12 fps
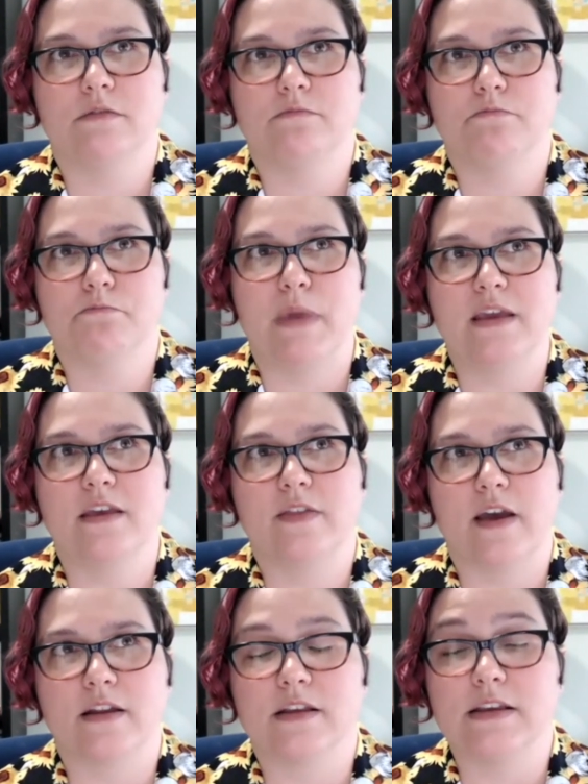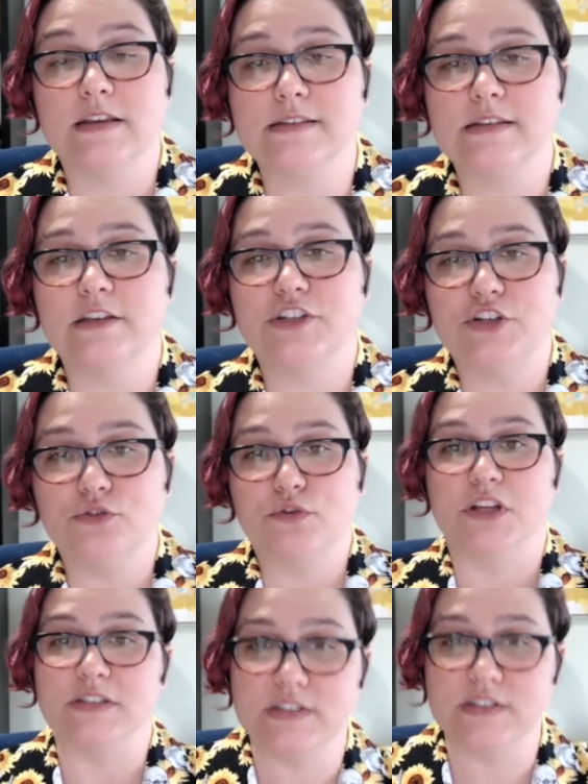making that easy to
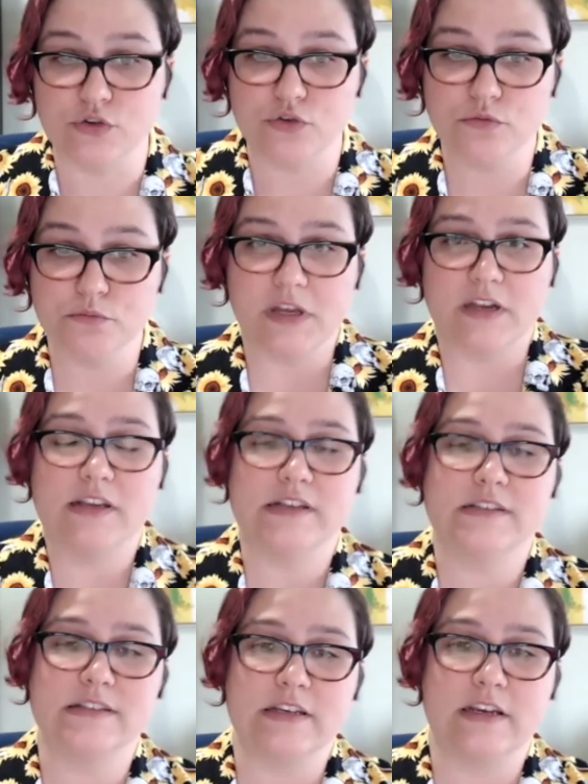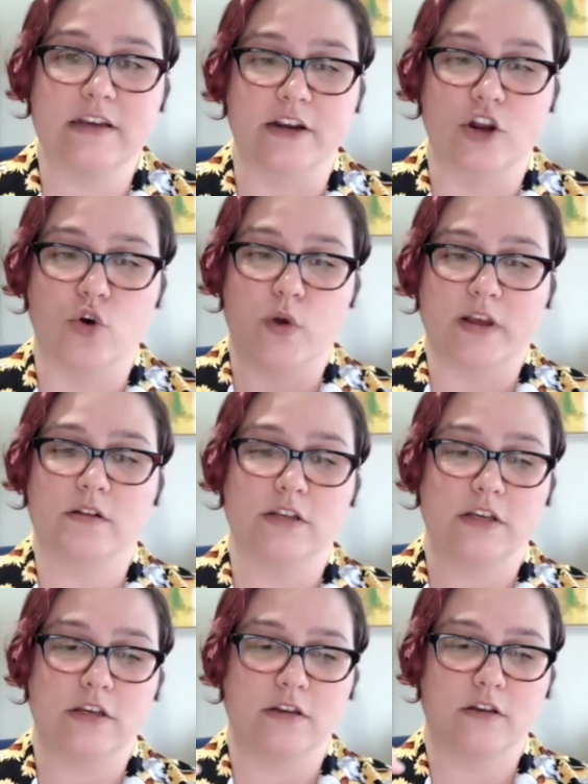consume and easy and
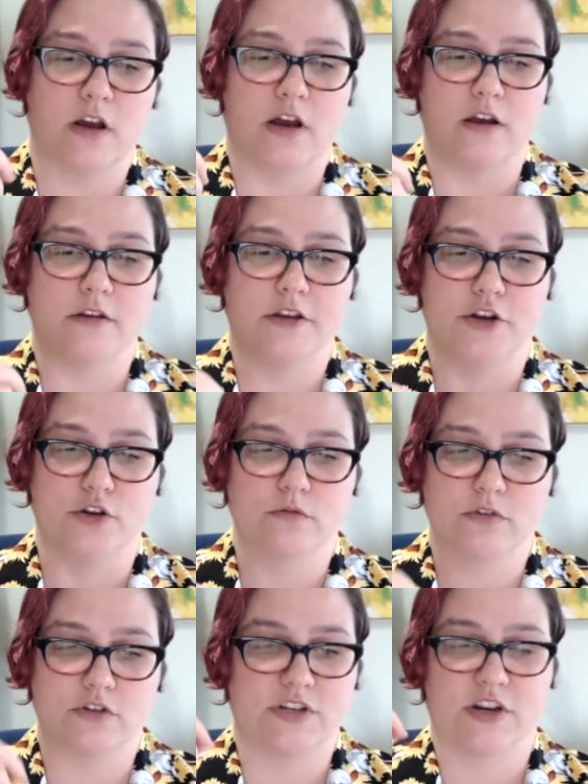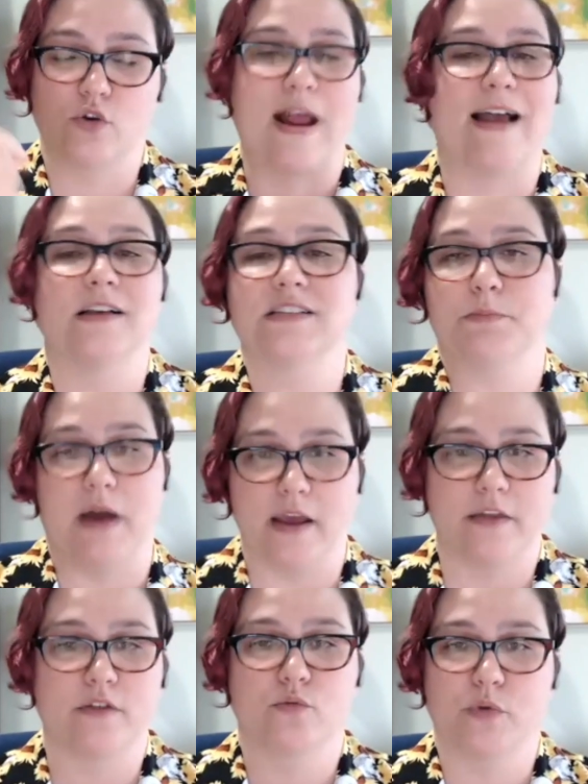quickly, to grasp
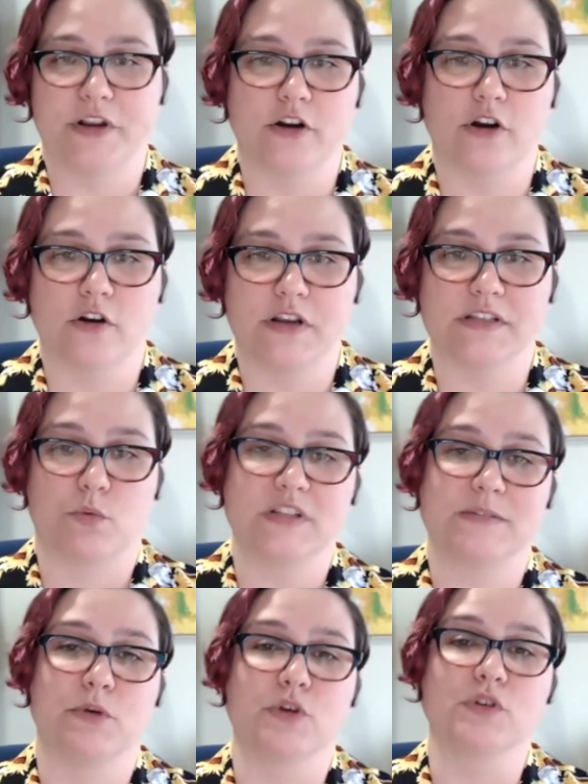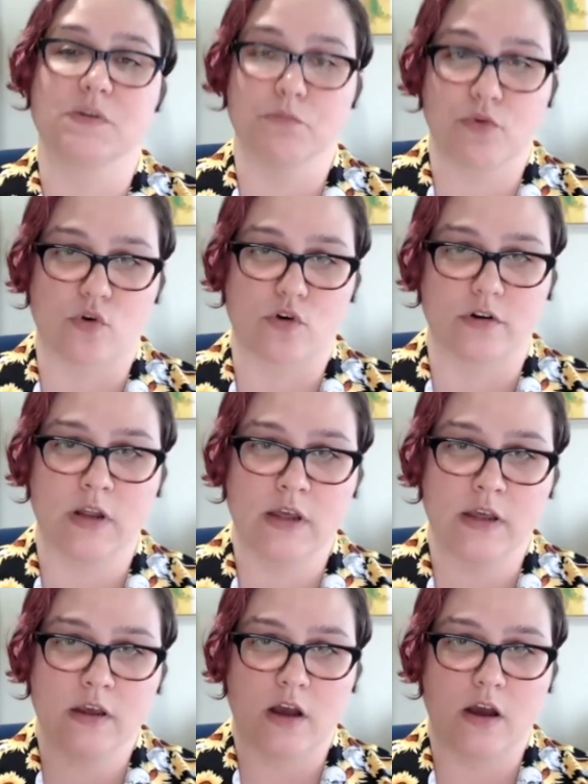by the reader is what's most important.
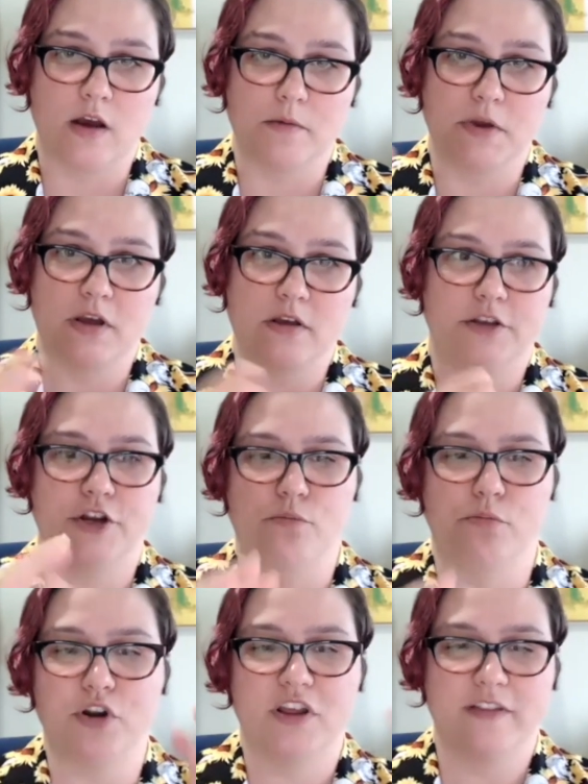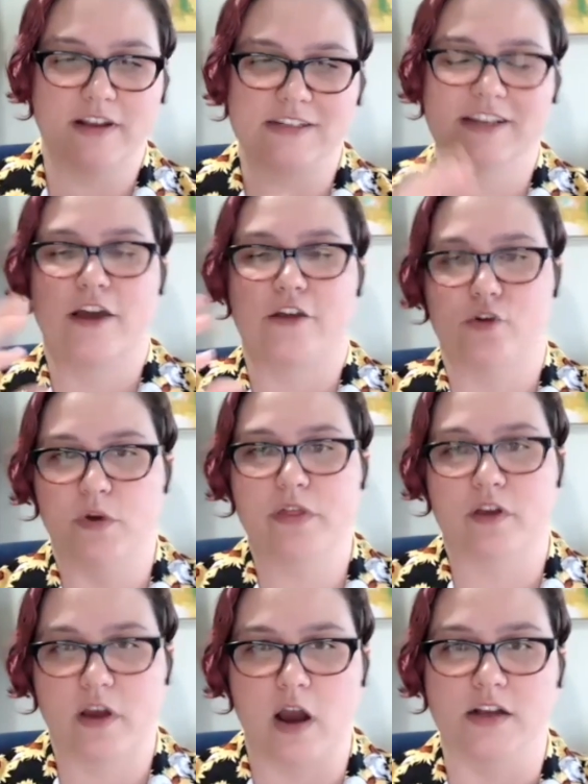Putting that together with
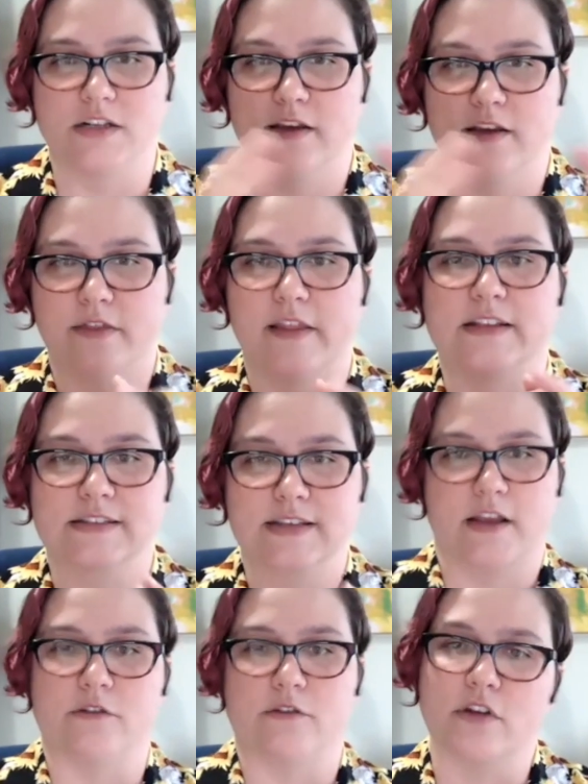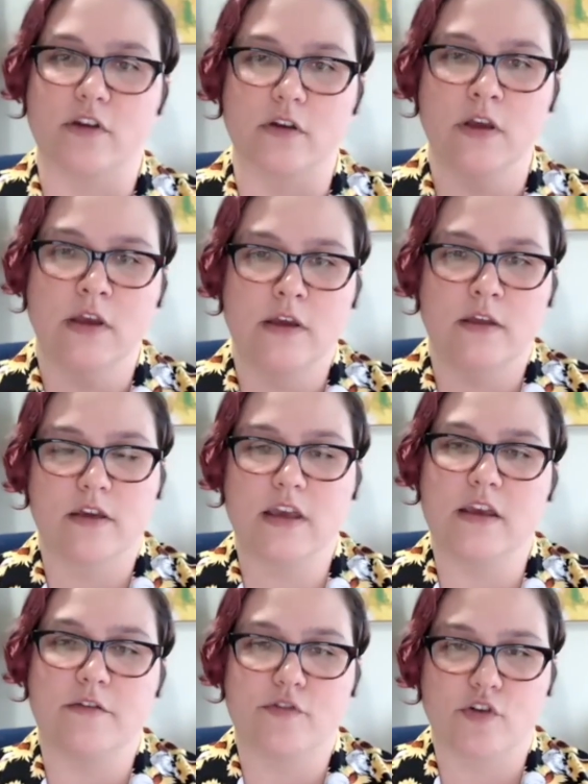the content, and that's kind of the
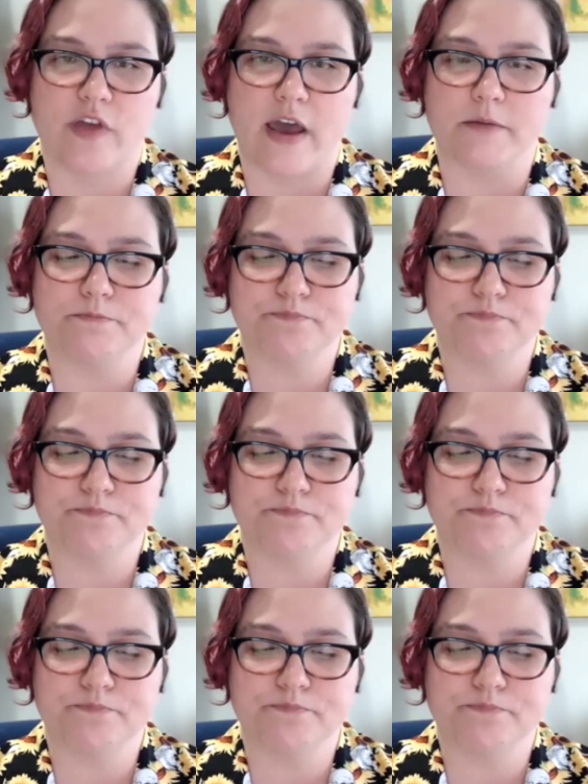key for that.